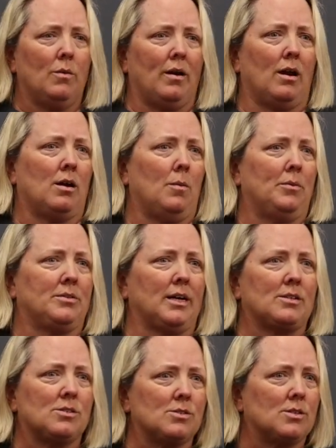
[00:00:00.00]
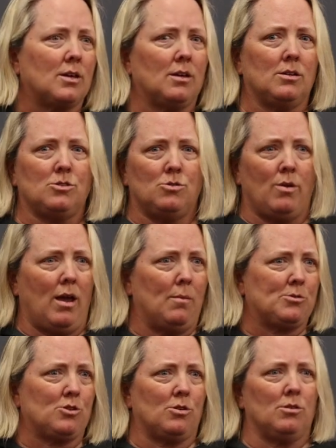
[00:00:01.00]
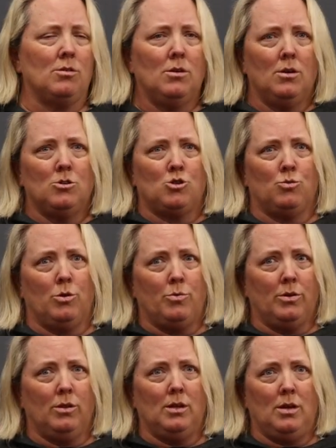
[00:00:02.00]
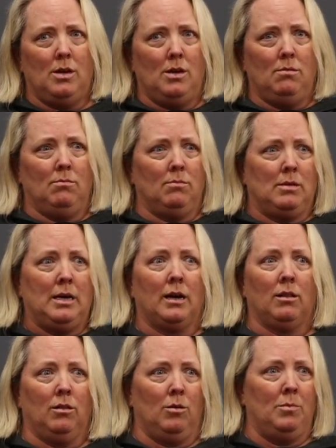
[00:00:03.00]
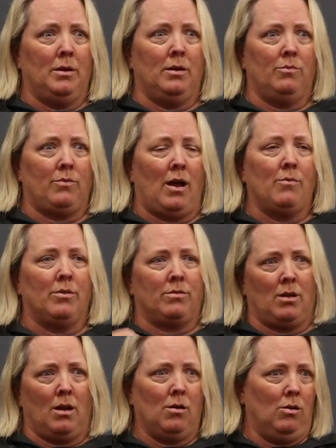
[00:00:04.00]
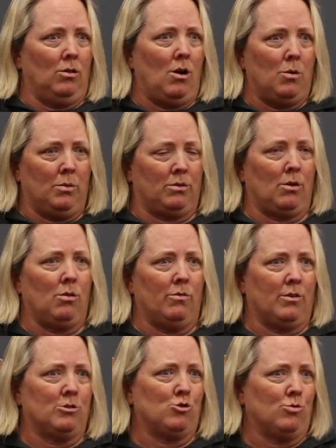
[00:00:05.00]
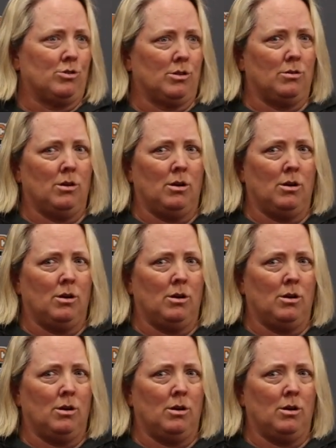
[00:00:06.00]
We got a couple Texas kids, New Hampshire. So we really get a little bit of everything, along with all of our Georgia.